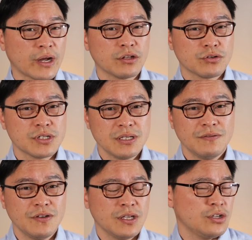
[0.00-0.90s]
regular
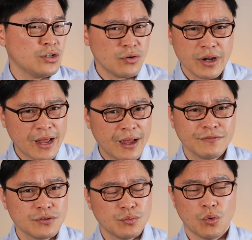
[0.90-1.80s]
TV. You don't
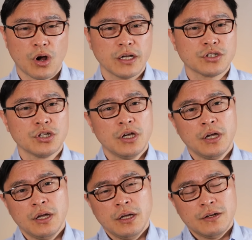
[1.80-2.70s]
have to watch
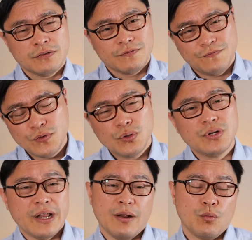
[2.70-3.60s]

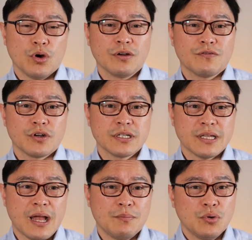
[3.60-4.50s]
Food Network, for
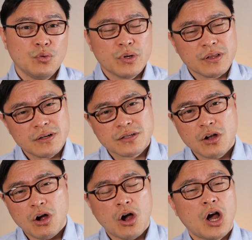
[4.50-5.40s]
example, where there's
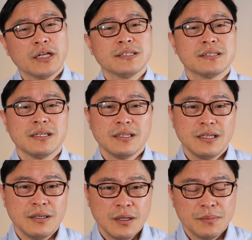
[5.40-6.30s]

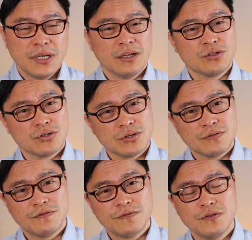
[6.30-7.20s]
constantly pictures
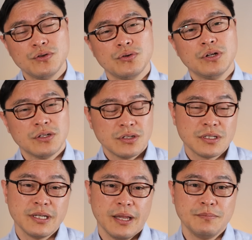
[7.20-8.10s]
of food to
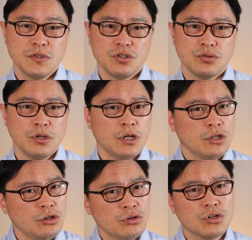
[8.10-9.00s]
tempt you.
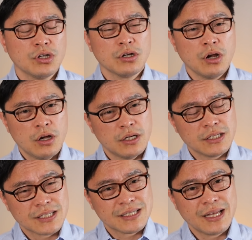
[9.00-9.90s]
You can
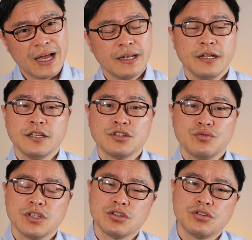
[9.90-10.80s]
instead
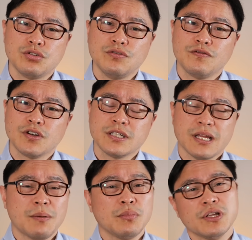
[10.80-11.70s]
switch to, for
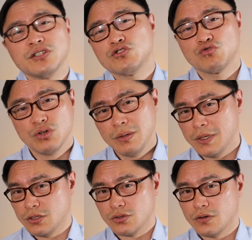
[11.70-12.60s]
example, a
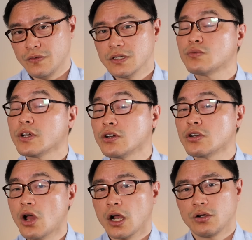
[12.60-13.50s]
streaming service where you're
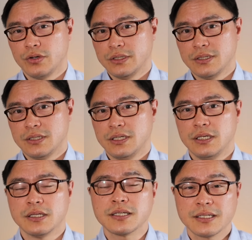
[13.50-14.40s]
not going to
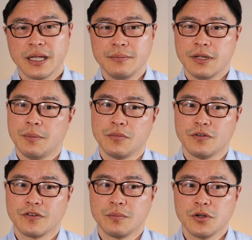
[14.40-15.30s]
see the same
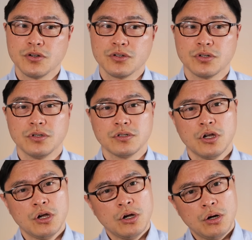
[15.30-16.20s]
number of commercials,
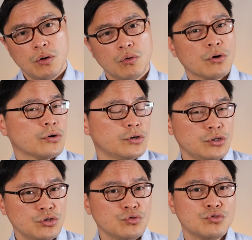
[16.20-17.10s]
or
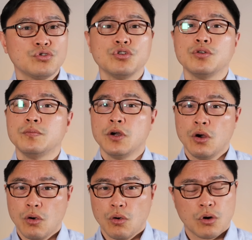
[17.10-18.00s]
YouTube
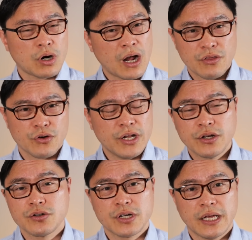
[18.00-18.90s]
or other
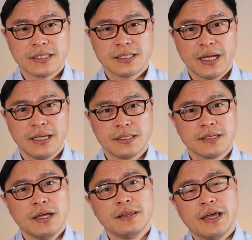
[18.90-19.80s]
internet
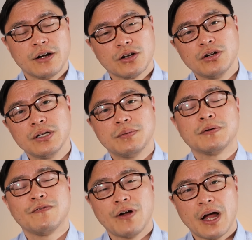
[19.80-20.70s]
sites that are going to
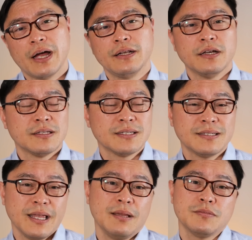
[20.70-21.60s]
provide the
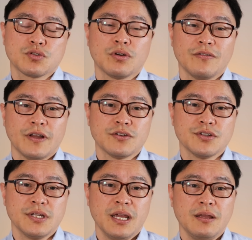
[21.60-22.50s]
same sort of
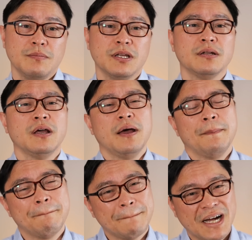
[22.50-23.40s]
entertainment
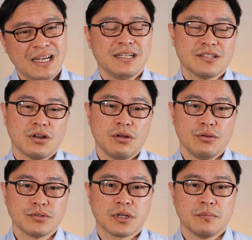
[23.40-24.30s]
minus all
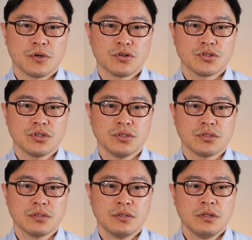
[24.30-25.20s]
those
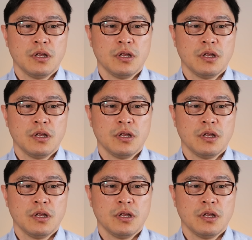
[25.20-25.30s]
commercials.